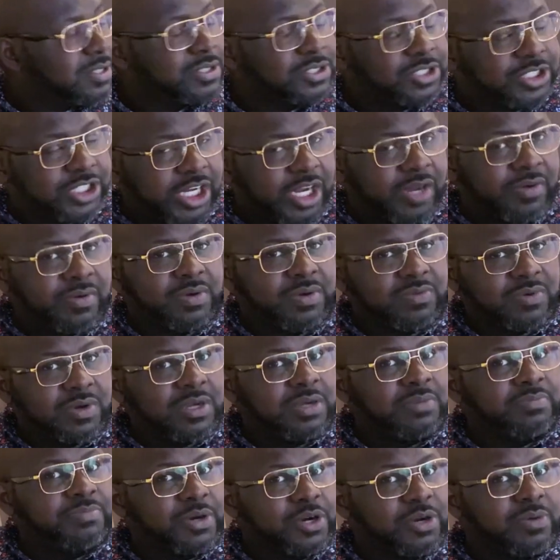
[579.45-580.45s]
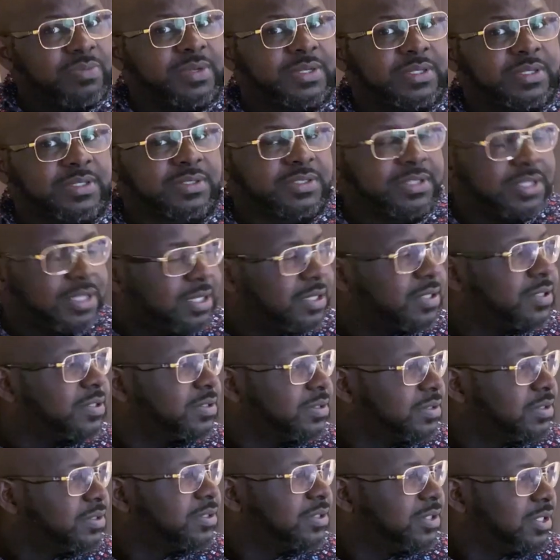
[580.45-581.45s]
Sherry, rum, bourbon. Yeah.
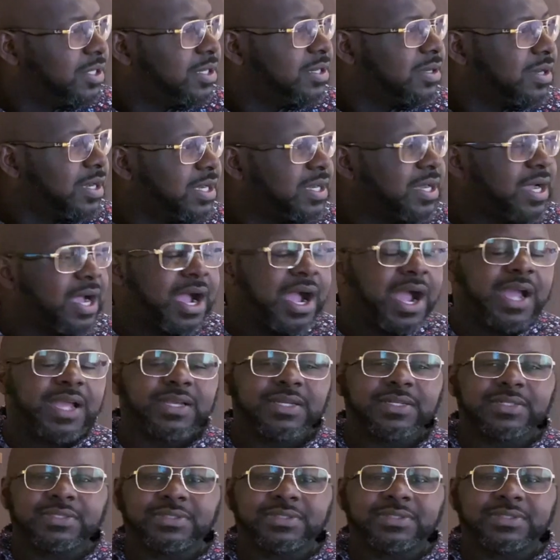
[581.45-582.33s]
All right.